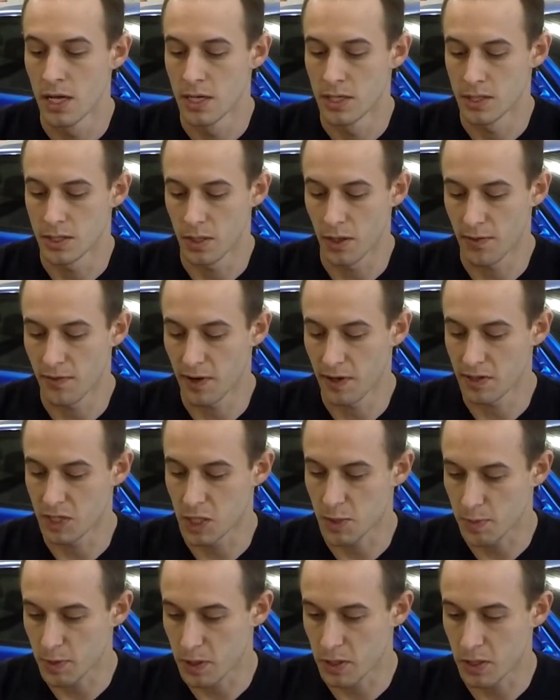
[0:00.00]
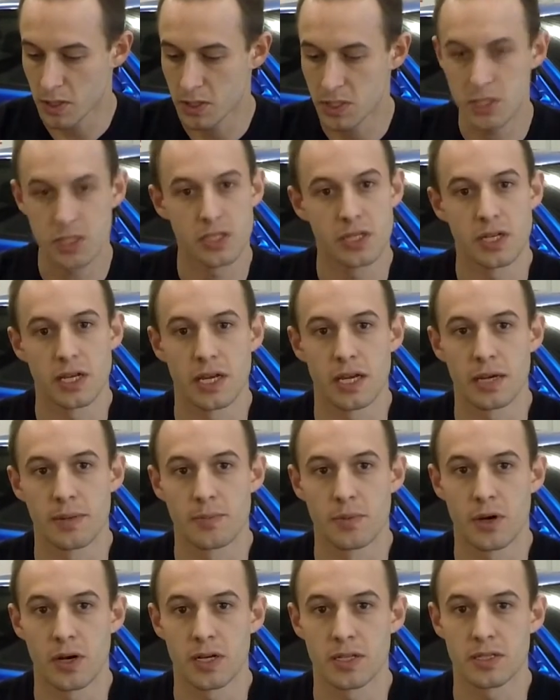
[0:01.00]
So I finally splurged and
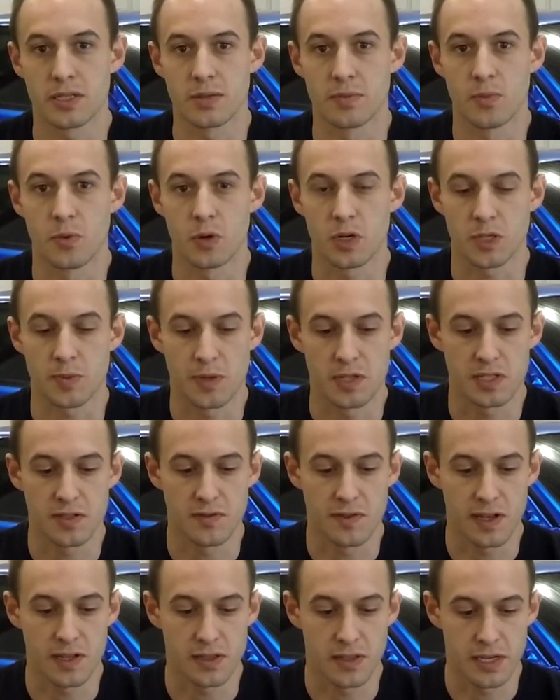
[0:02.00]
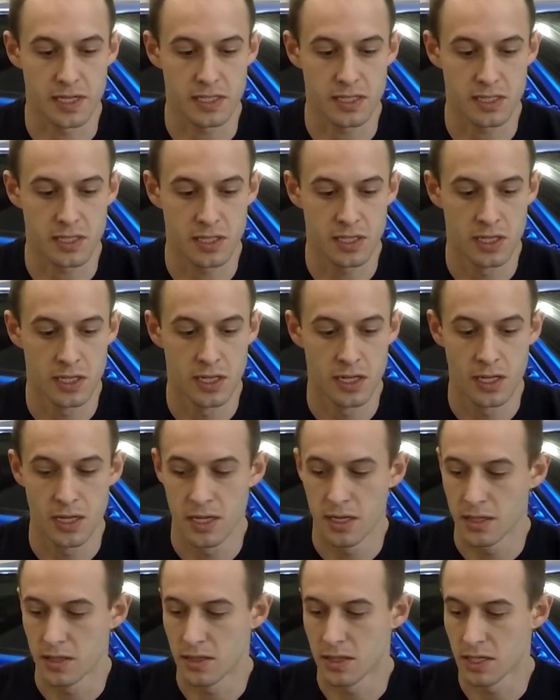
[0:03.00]
bought some more expensive headlights.
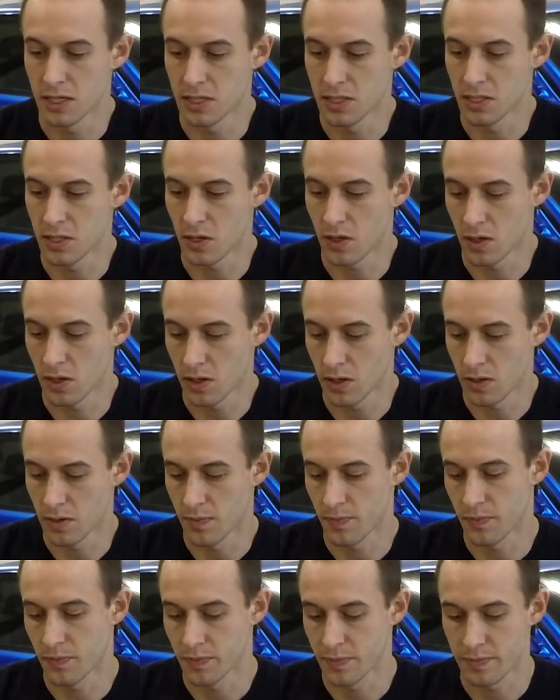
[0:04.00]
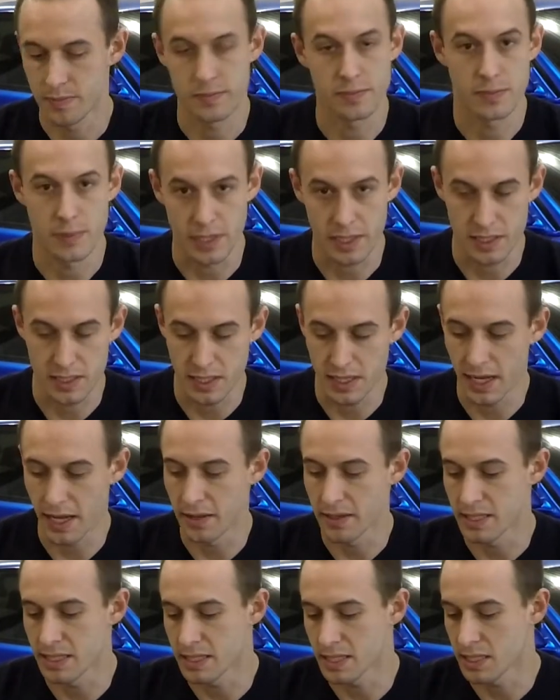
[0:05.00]
These are, like I said,
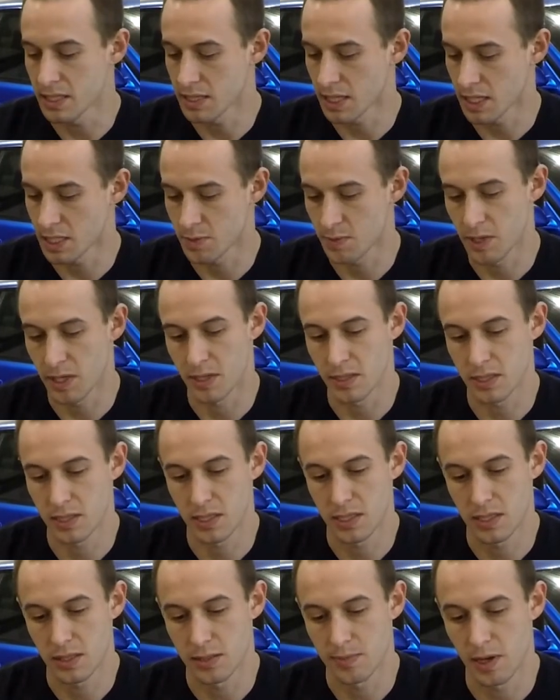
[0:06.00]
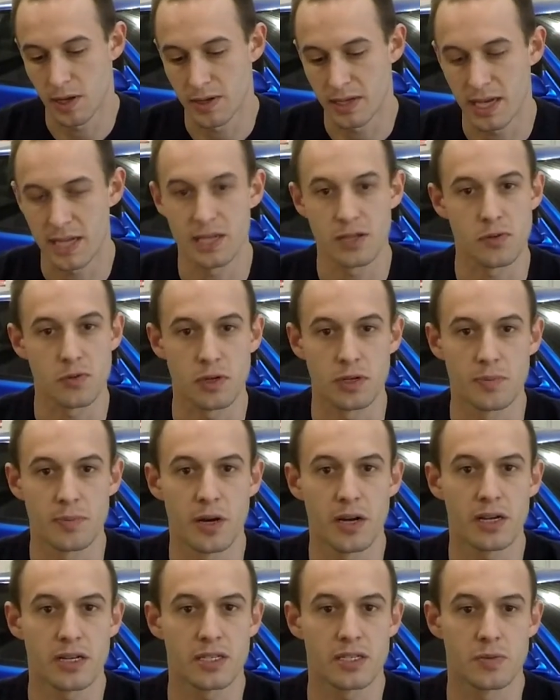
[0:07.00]
LEDs. I spent about 93
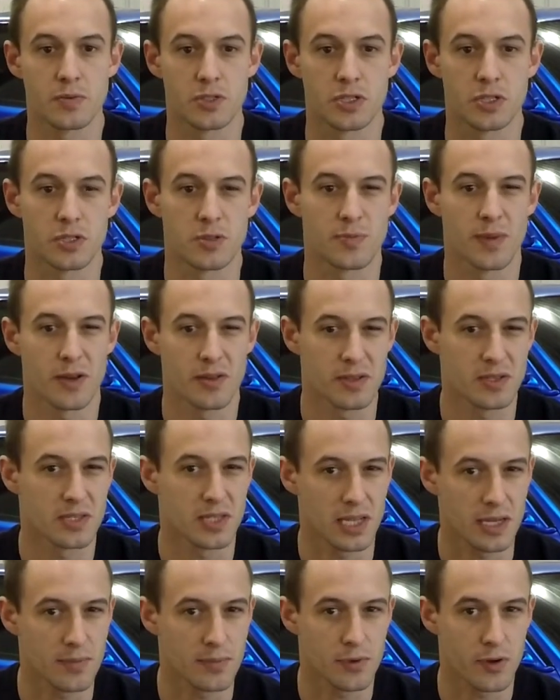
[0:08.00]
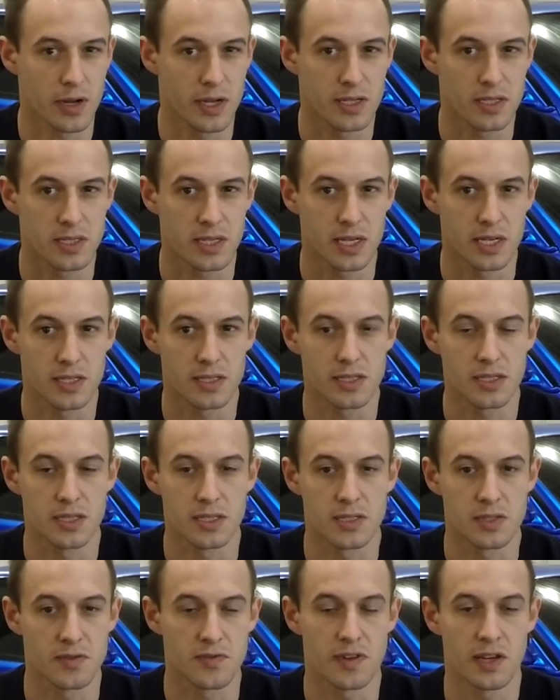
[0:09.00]
bucks, which is about the same price as the
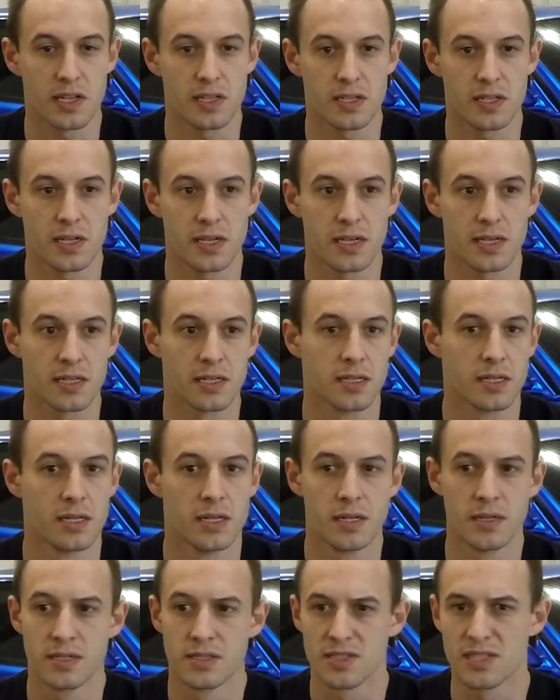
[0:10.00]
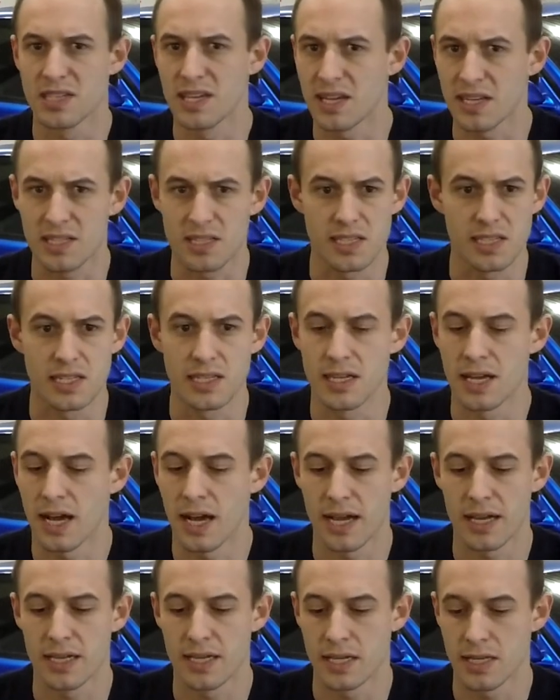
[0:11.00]
Sylvania ZXE
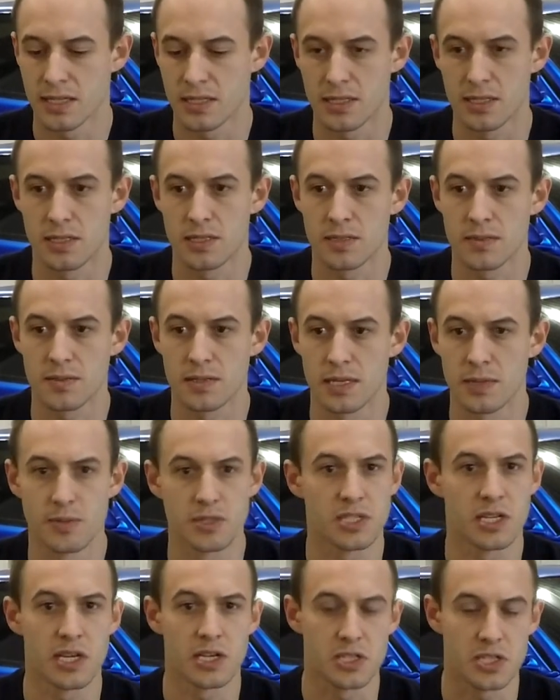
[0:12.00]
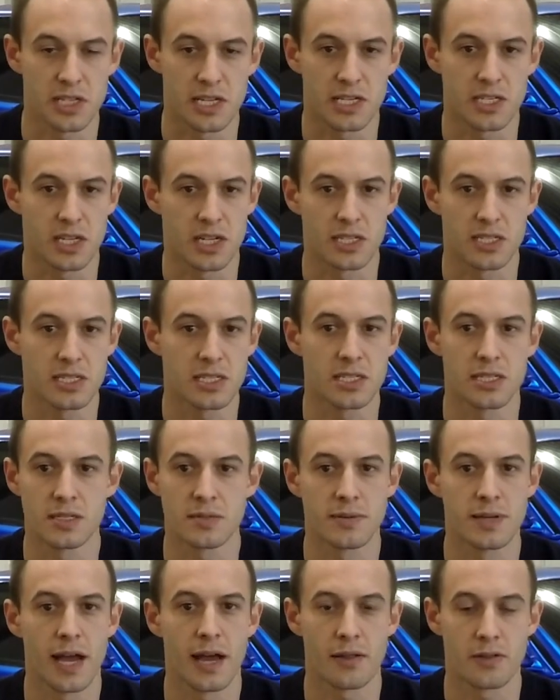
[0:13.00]
high-end imitation
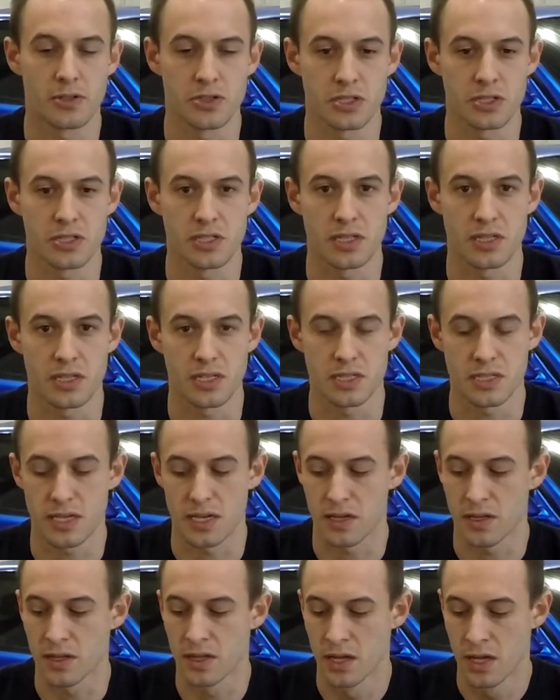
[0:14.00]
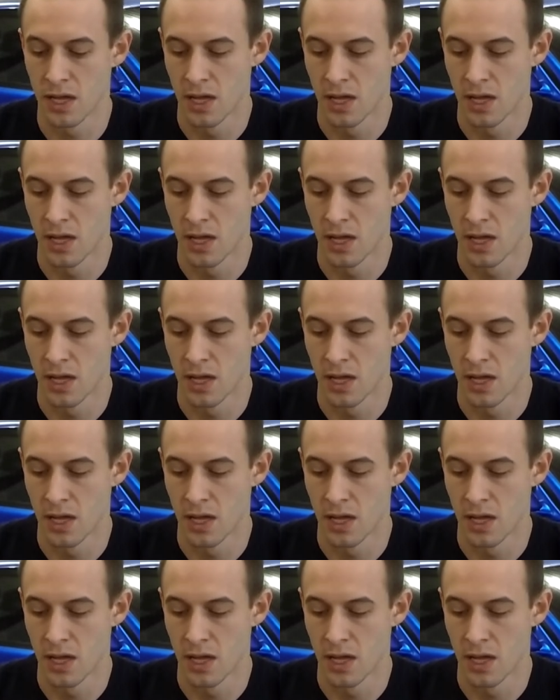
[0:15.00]
HID halogens that they sell.